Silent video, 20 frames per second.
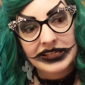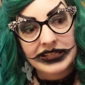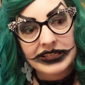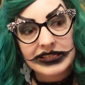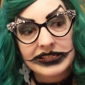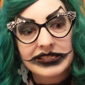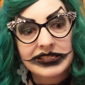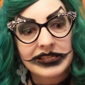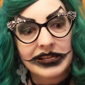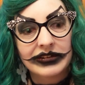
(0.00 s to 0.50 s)

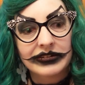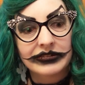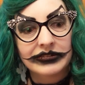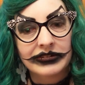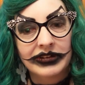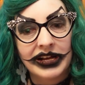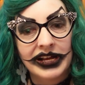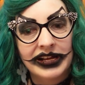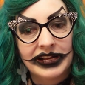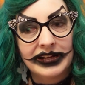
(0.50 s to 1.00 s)
So
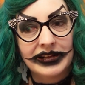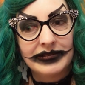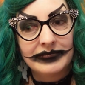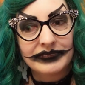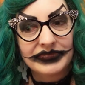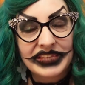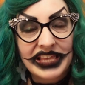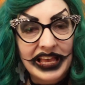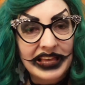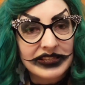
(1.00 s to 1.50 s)

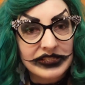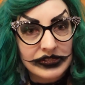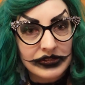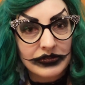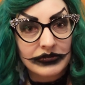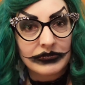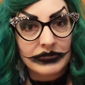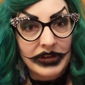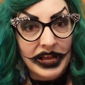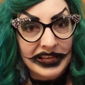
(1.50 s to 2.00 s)
yeah,
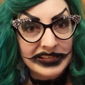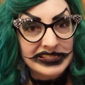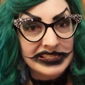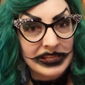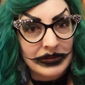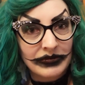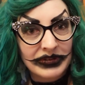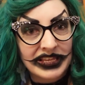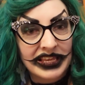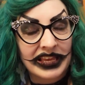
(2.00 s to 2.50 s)
so I'd say
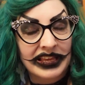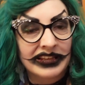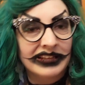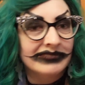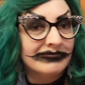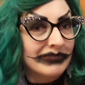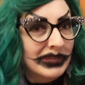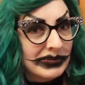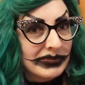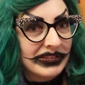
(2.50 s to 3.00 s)
we get
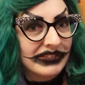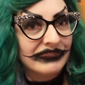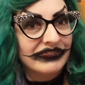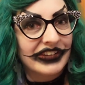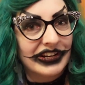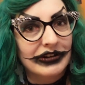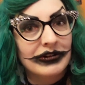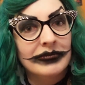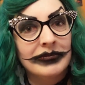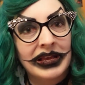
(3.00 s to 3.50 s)
maybe a
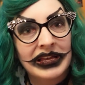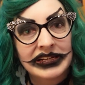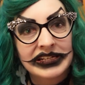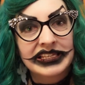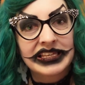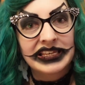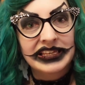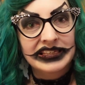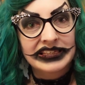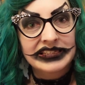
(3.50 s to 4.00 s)
fair amount of
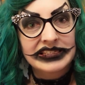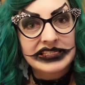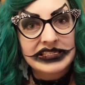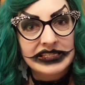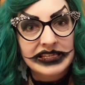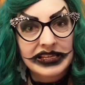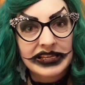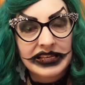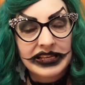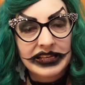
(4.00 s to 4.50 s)
kids.
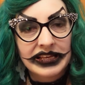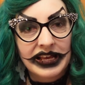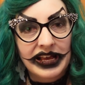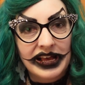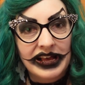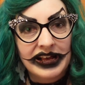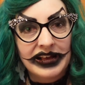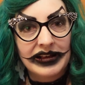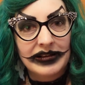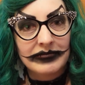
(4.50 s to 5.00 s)

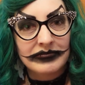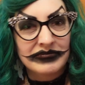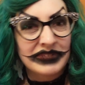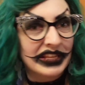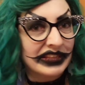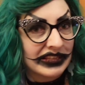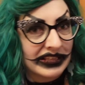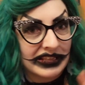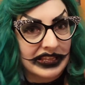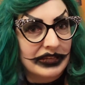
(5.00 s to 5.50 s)

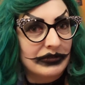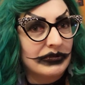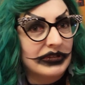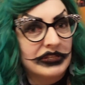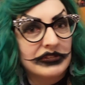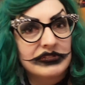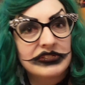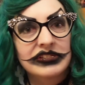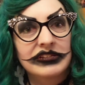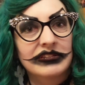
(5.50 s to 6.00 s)
Nothing like we
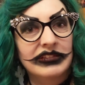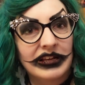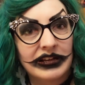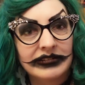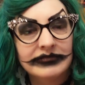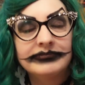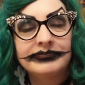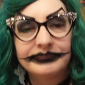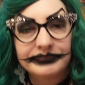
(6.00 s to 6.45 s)
used to though.